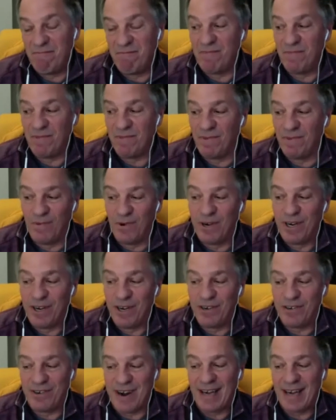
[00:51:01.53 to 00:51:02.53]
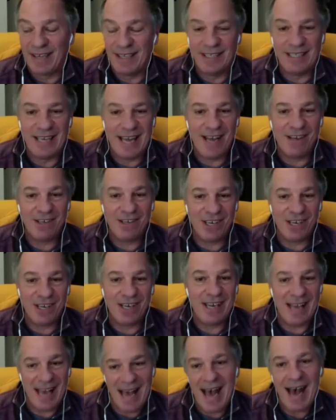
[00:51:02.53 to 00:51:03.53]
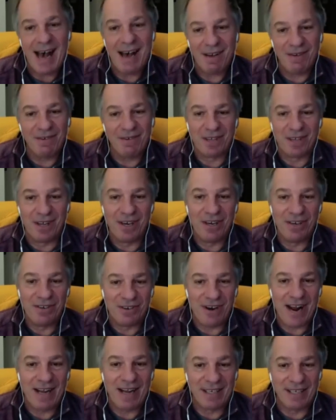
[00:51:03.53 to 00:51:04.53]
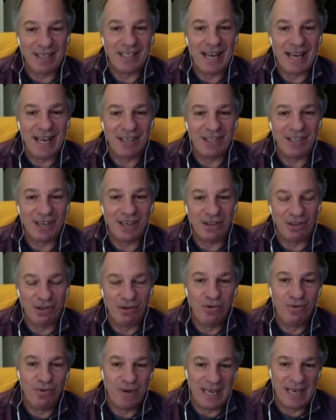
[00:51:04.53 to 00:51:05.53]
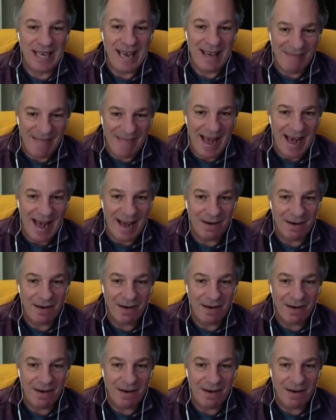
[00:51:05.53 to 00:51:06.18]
would it attract attention? Yeah, it was going to attract attention, and Lou would get that.